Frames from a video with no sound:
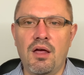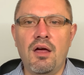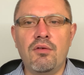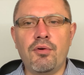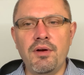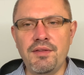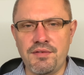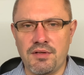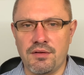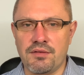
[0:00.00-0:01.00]
For
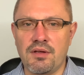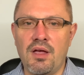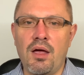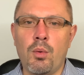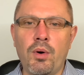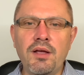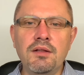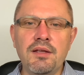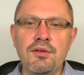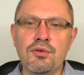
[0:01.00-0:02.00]
instance,
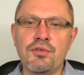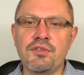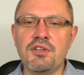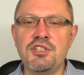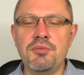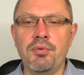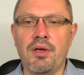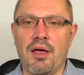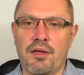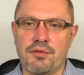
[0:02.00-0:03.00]
widely used G P
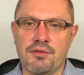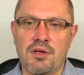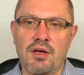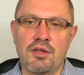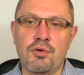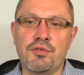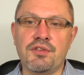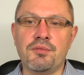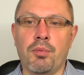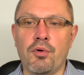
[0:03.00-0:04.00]
S uses
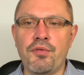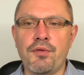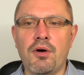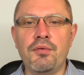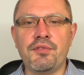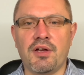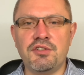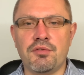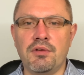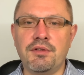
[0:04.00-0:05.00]
both of such
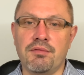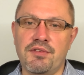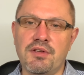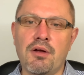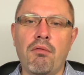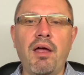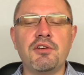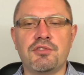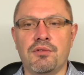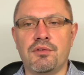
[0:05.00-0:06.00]
relativistic
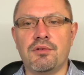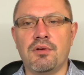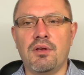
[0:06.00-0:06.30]
corrections,